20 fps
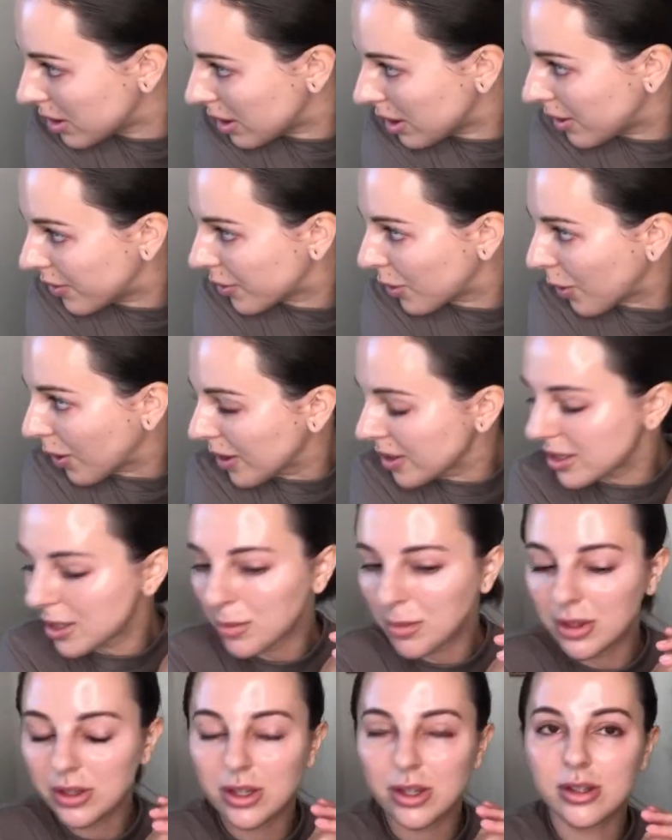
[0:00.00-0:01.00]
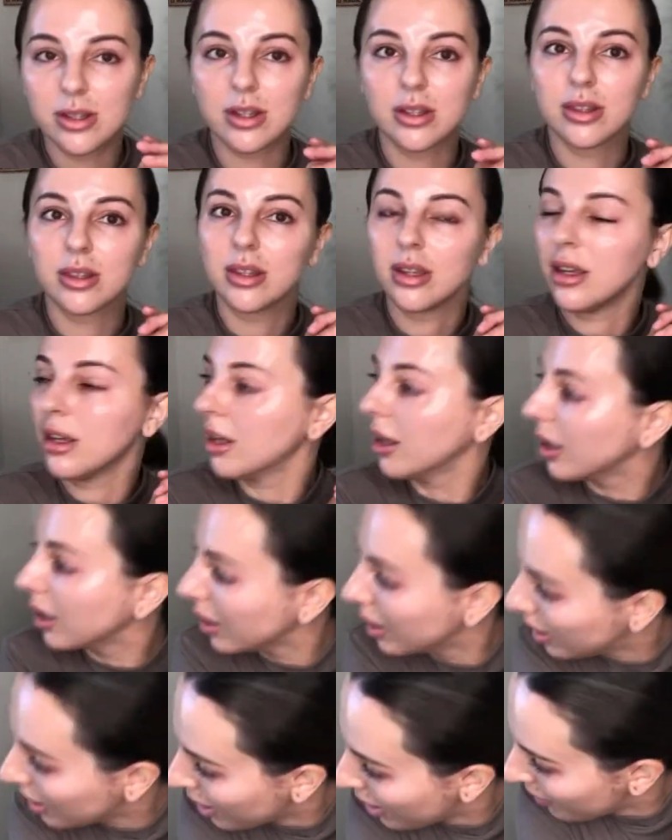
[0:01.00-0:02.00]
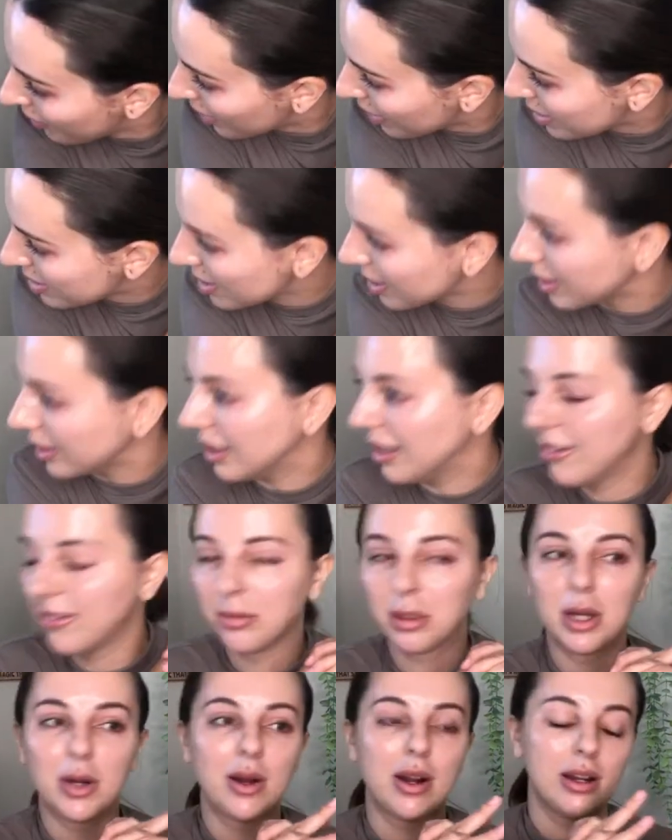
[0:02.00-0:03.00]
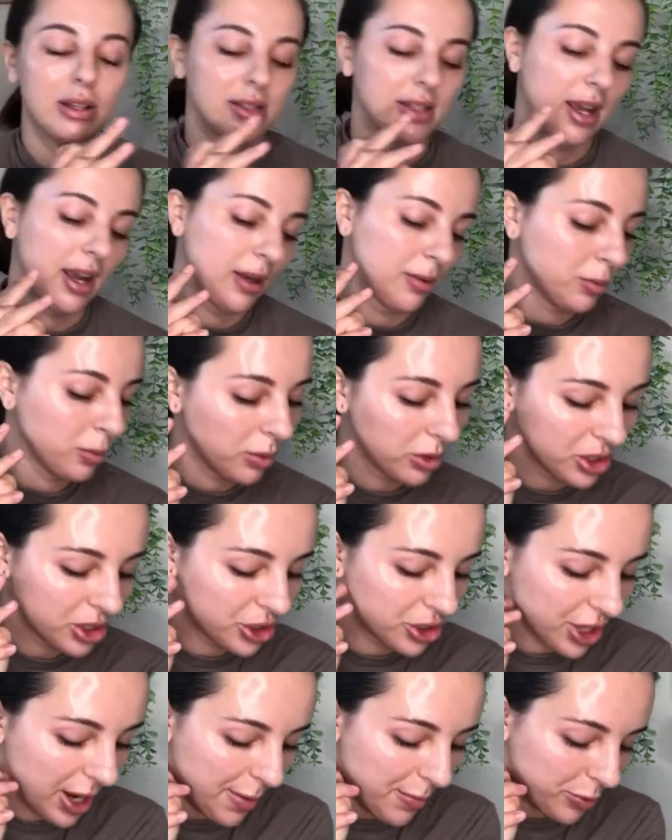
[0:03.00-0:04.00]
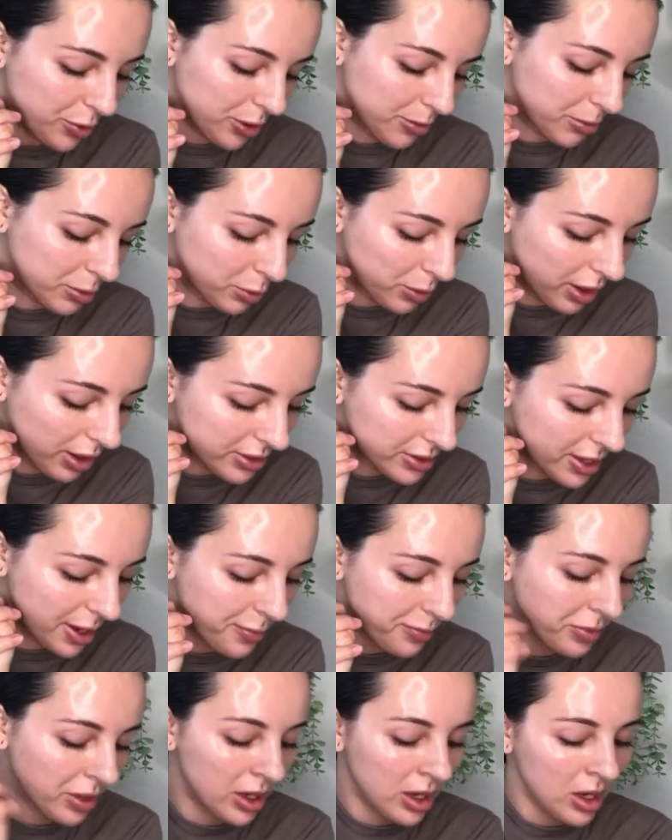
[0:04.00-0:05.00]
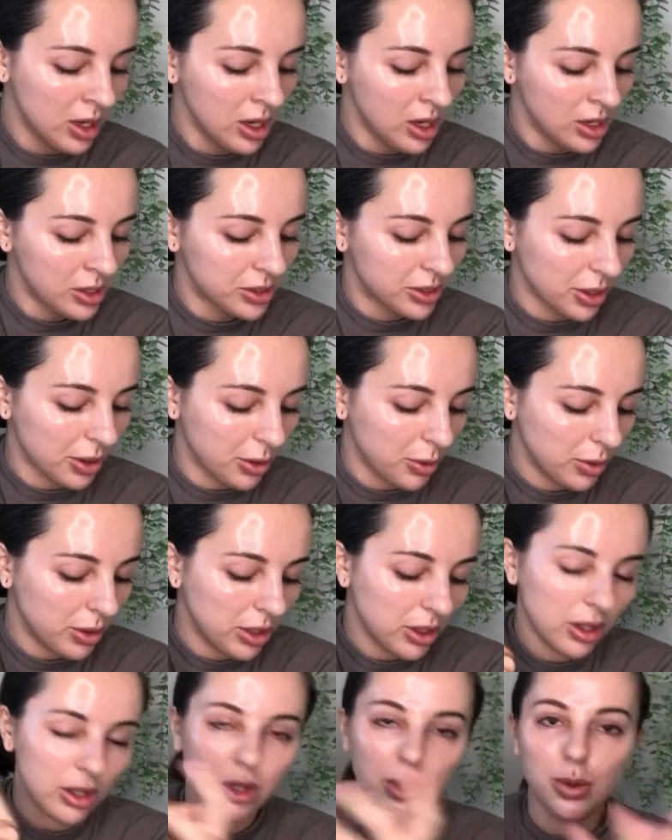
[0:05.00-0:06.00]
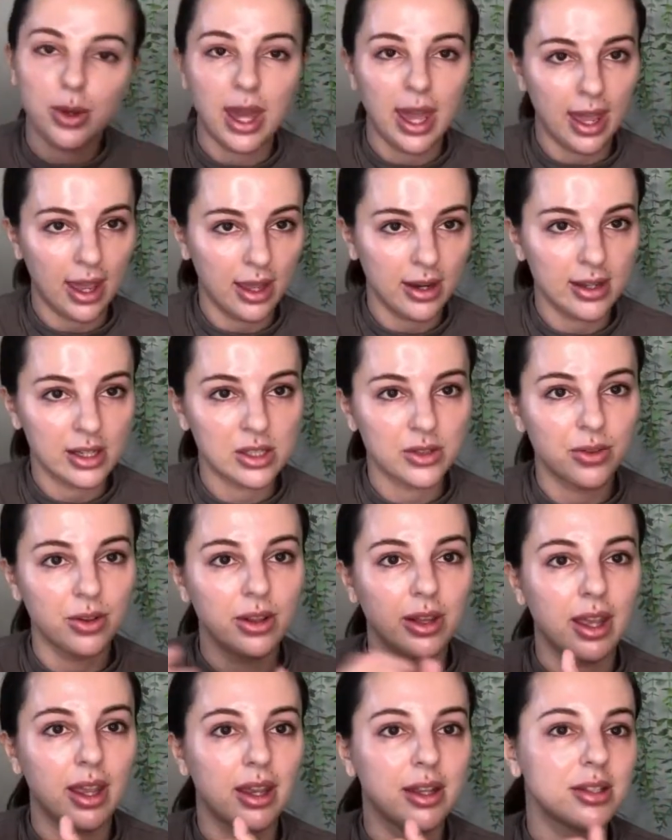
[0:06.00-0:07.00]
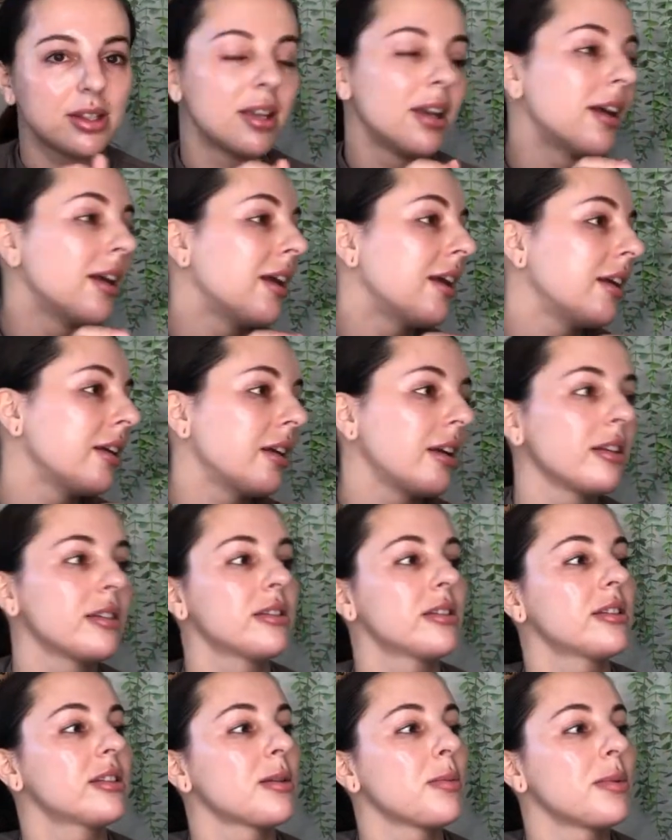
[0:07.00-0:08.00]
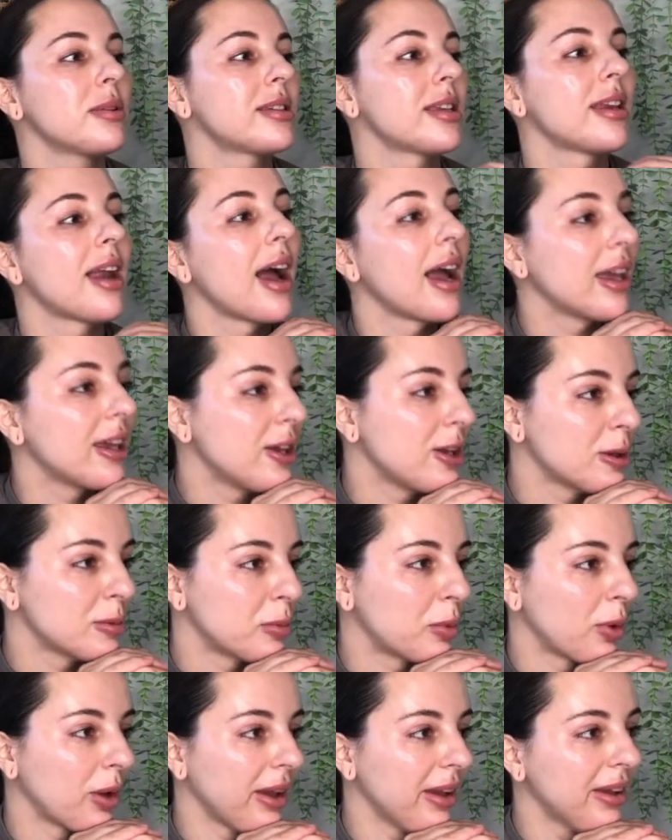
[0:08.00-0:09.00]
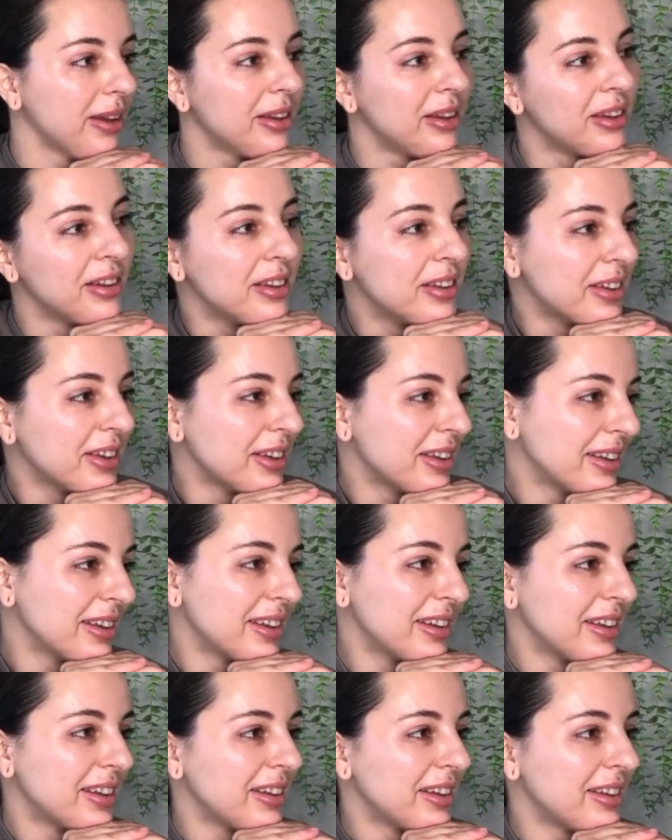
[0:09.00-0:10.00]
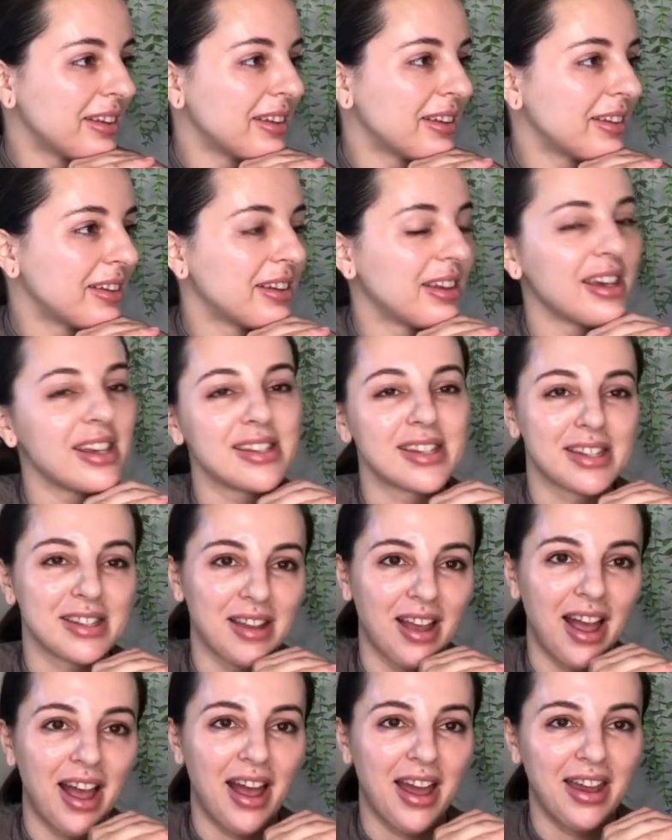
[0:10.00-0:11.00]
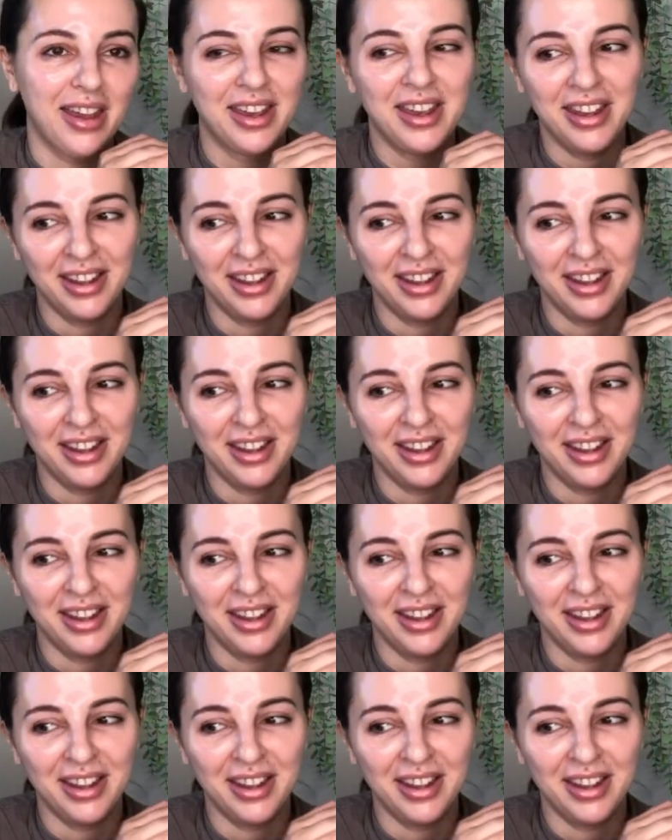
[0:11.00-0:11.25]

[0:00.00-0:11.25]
of course someone's using the, it's a leaf blower outside. We'll just jam through them and we'll end up. So you can exfoliate. Someone said, hi cute boy. Hi. He says, hi.